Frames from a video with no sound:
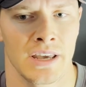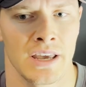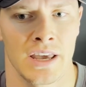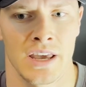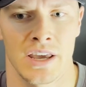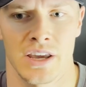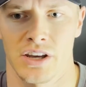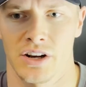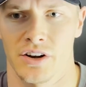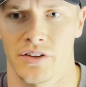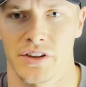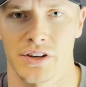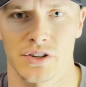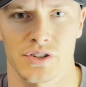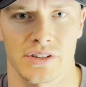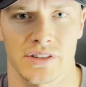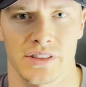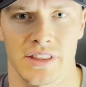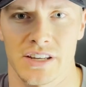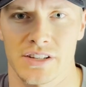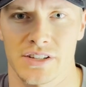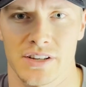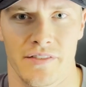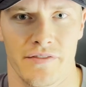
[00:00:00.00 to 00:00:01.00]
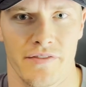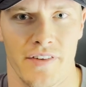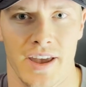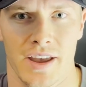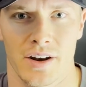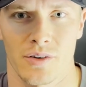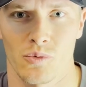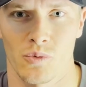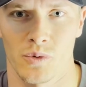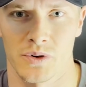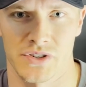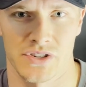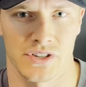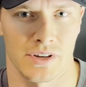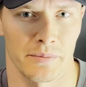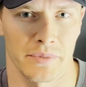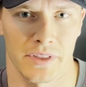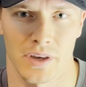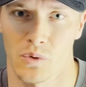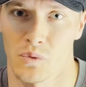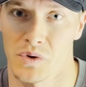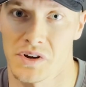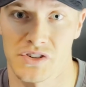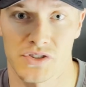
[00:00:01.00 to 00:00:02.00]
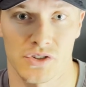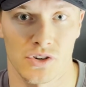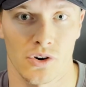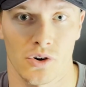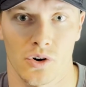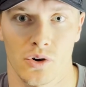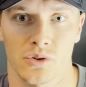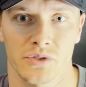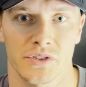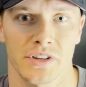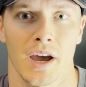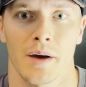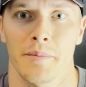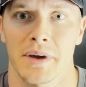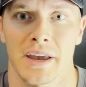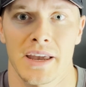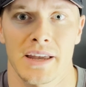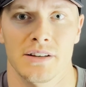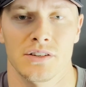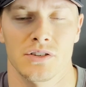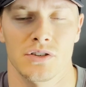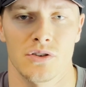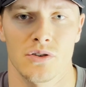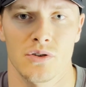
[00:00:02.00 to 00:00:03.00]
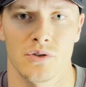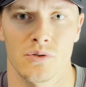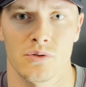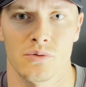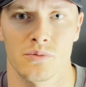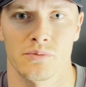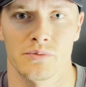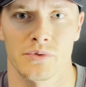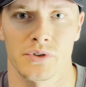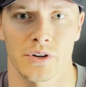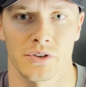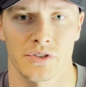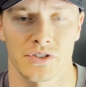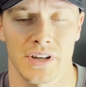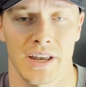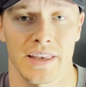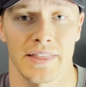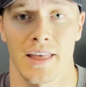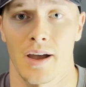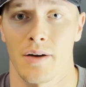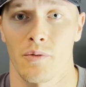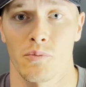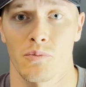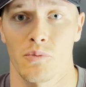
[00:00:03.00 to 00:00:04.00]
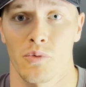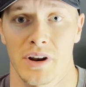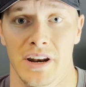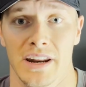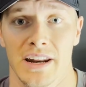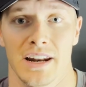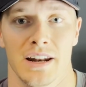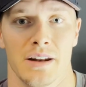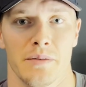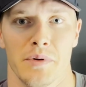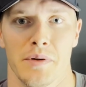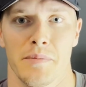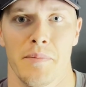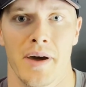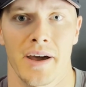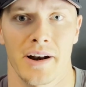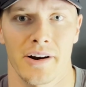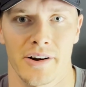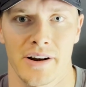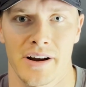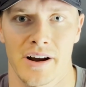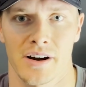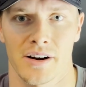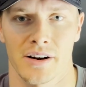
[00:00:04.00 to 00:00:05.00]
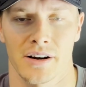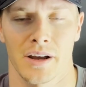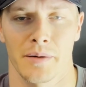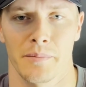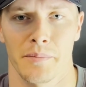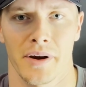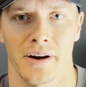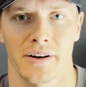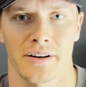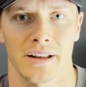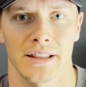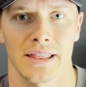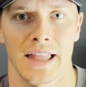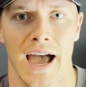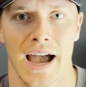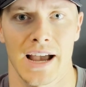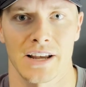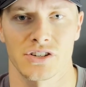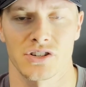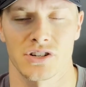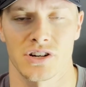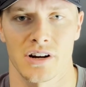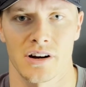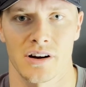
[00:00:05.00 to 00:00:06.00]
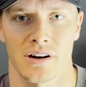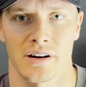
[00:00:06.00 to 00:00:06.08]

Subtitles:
This event was something we circled coming into, saying that we needed to be better here compared to last year.